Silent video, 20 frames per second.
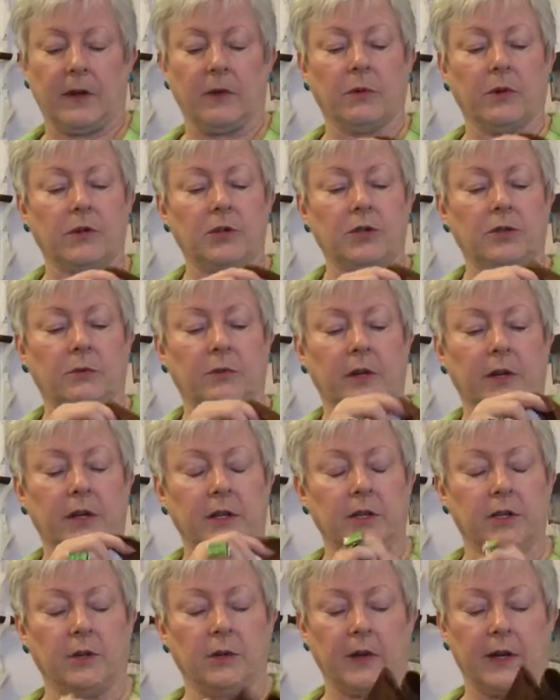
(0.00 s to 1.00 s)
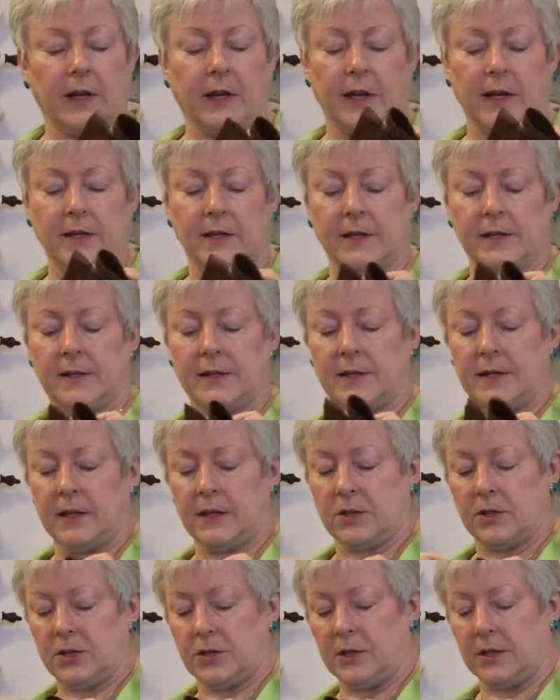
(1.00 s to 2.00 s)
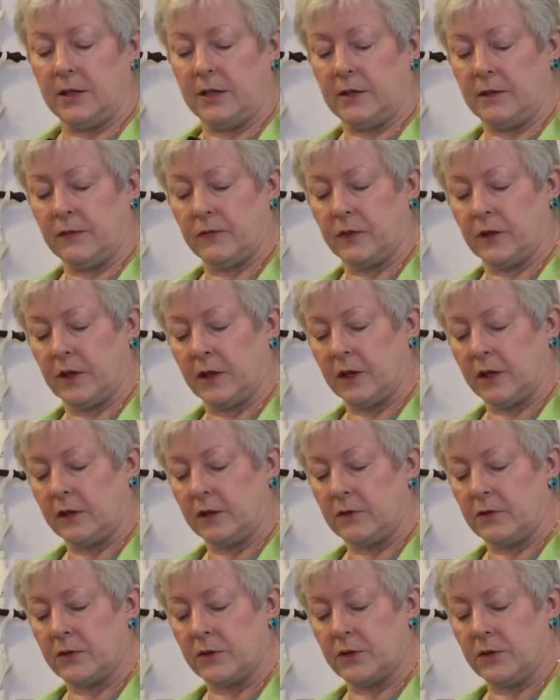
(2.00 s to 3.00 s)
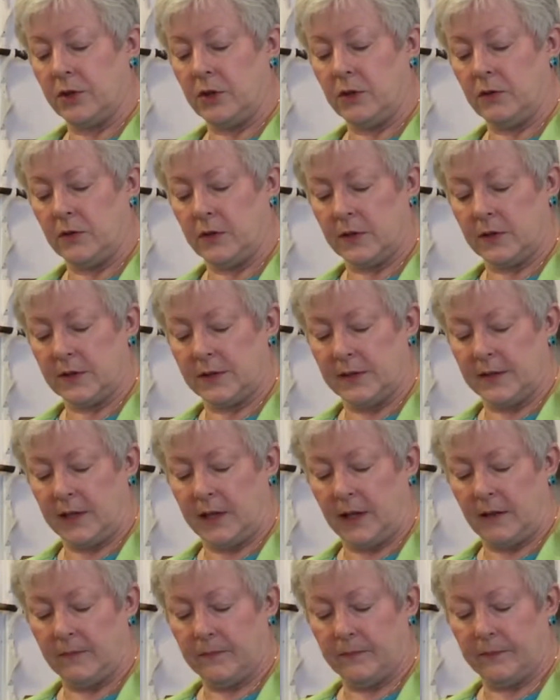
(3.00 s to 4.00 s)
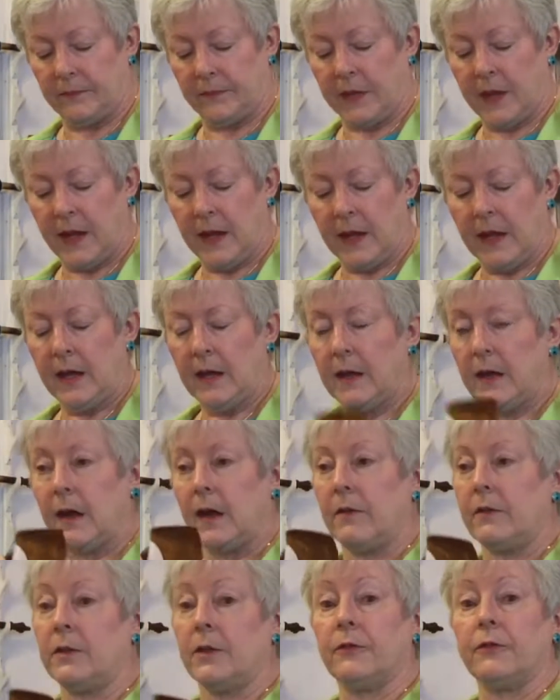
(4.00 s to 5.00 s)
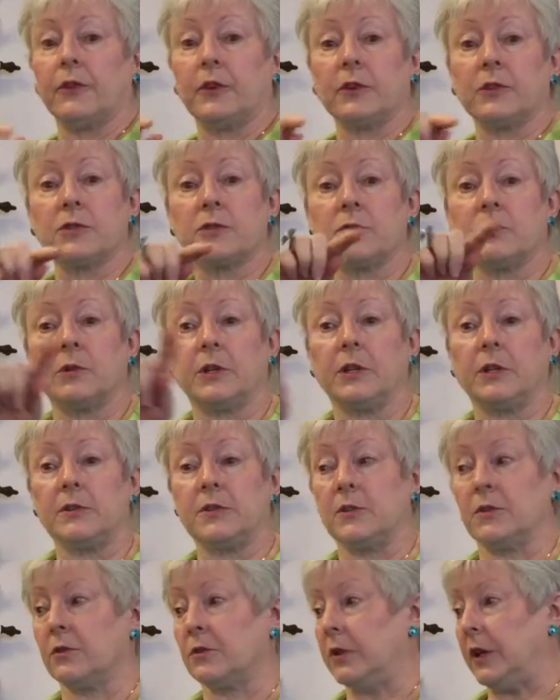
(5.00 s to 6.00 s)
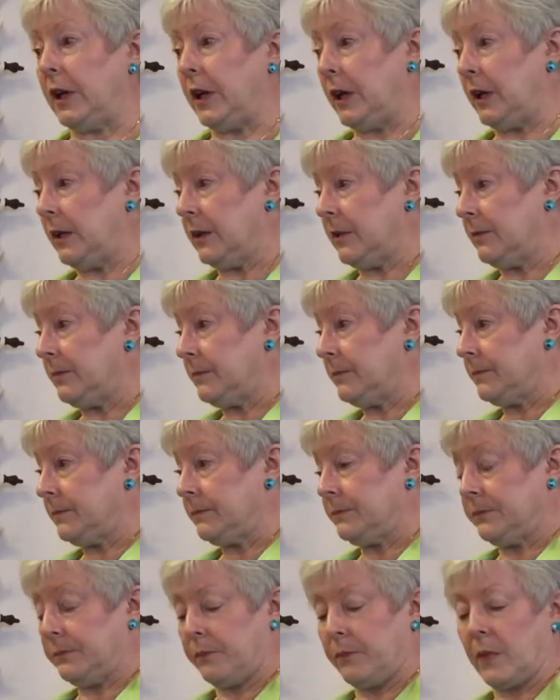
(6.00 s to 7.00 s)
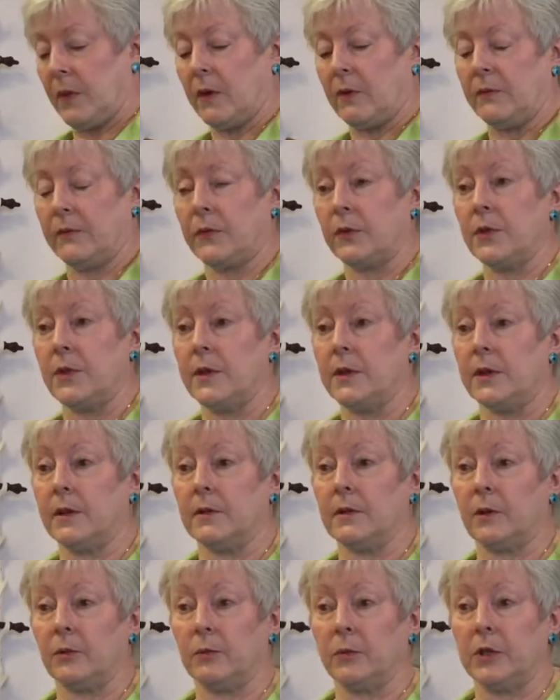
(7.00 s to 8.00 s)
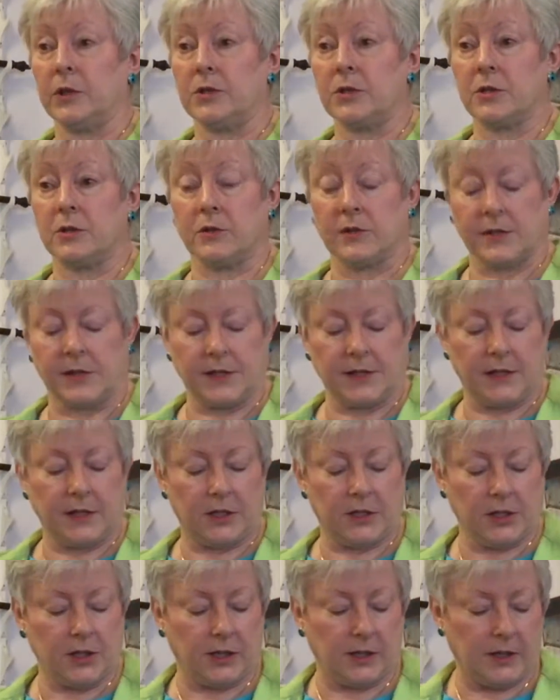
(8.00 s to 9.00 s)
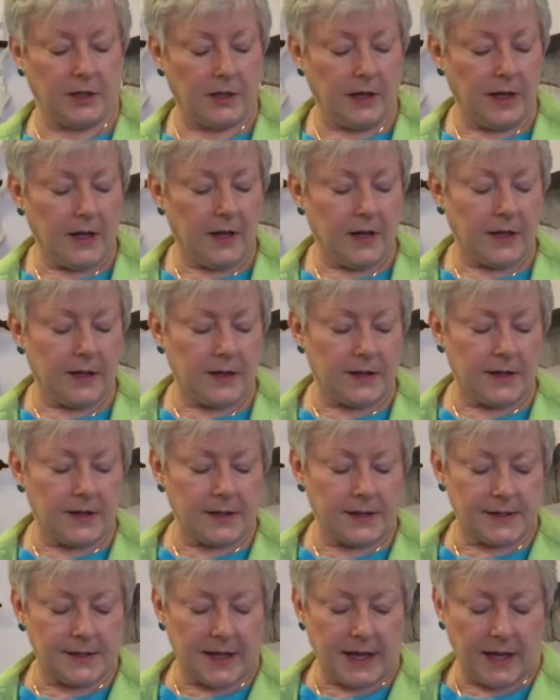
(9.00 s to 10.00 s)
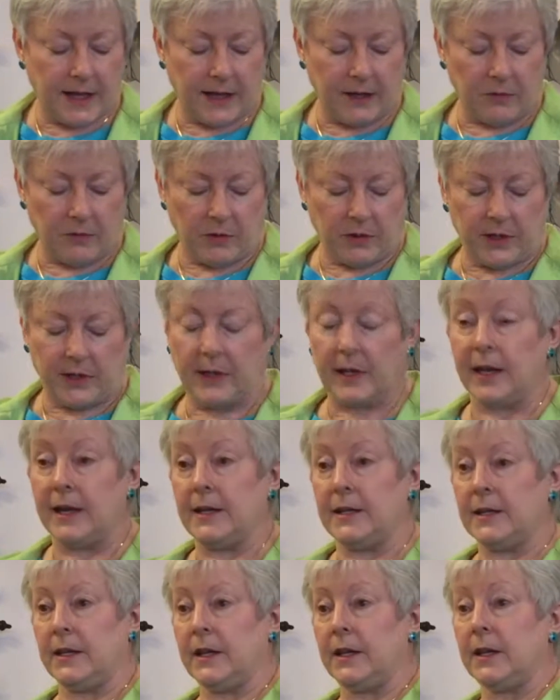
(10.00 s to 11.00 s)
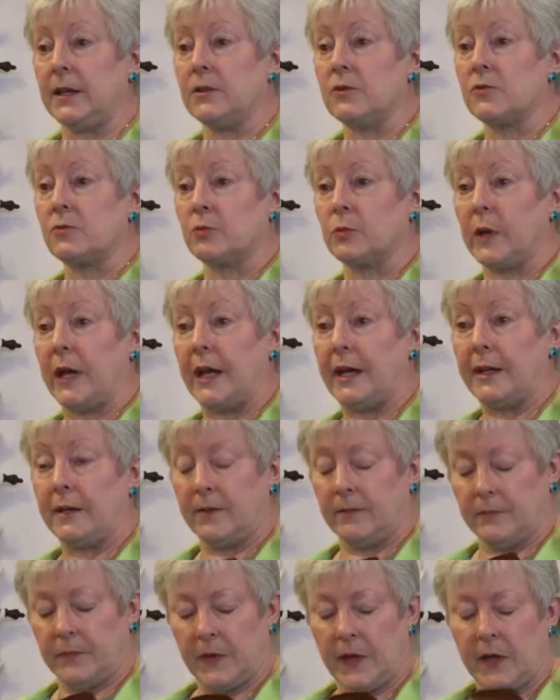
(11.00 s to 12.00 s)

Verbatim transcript: and what you want to do and I stitched in different colors so you could see. The first one is green for the original stitching. The second one I did is red.